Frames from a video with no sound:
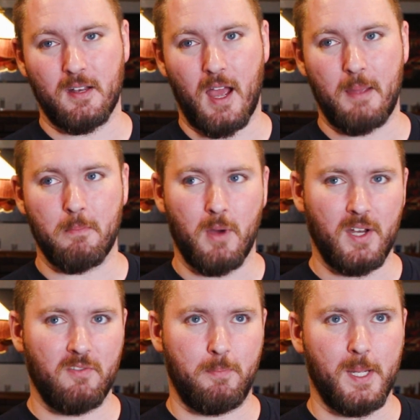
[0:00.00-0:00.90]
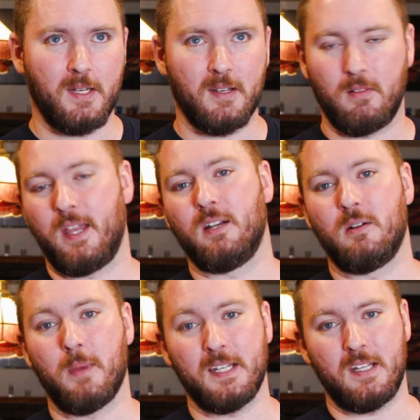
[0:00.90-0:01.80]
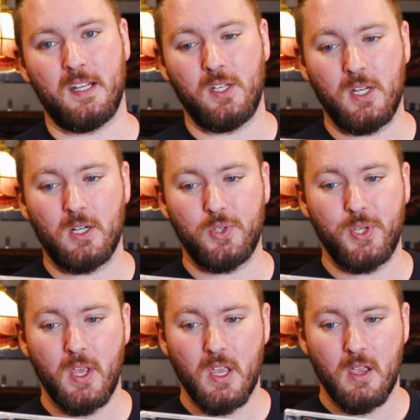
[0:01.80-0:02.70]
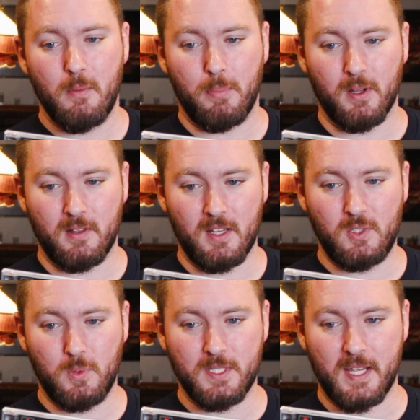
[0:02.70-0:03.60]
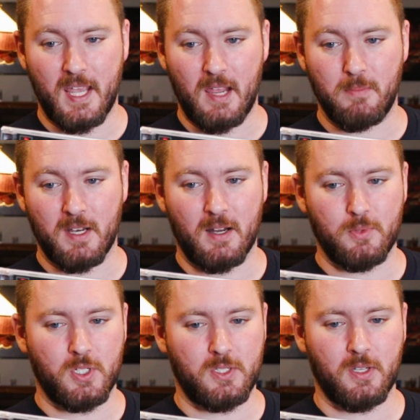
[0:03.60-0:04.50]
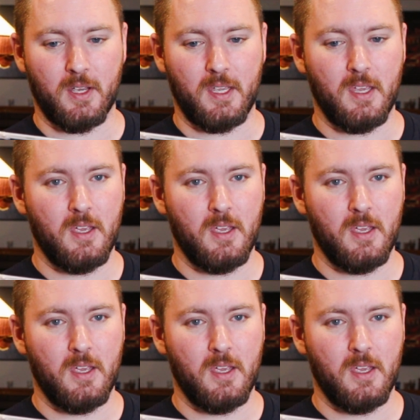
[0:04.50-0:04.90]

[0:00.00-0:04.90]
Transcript: I might have beaten it later in my teen years, but this was a game that I was just like,